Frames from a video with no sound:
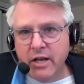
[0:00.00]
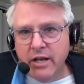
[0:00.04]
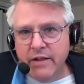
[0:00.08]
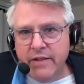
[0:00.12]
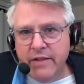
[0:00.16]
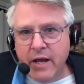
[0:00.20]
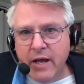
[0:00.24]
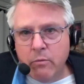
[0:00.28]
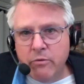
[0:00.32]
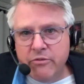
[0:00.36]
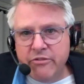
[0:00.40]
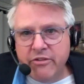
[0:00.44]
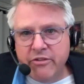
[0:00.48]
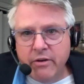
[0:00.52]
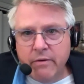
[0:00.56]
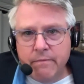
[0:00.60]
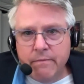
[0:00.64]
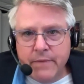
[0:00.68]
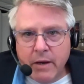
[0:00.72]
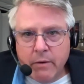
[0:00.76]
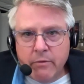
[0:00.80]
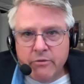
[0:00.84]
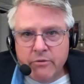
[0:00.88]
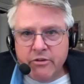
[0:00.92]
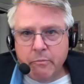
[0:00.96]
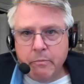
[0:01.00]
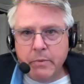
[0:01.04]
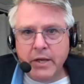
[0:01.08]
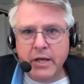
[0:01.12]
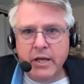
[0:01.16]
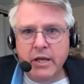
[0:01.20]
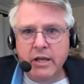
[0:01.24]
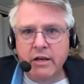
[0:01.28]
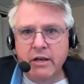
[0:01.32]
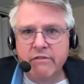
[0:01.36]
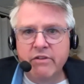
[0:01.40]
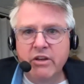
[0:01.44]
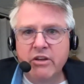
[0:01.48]
And that was a
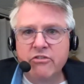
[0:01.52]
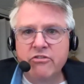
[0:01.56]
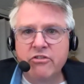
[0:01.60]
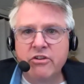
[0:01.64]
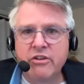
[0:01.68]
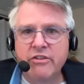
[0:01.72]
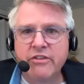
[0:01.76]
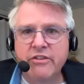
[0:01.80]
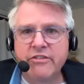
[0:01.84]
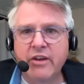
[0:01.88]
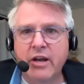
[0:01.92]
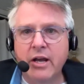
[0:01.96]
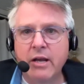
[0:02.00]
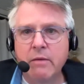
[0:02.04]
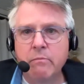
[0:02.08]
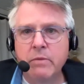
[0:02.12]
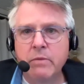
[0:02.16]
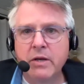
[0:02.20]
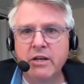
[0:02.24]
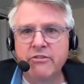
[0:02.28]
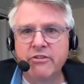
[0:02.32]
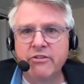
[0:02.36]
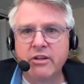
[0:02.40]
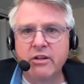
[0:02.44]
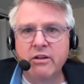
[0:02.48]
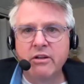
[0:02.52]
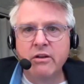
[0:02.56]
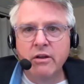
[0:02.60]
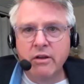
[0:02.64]
big innovation at the time because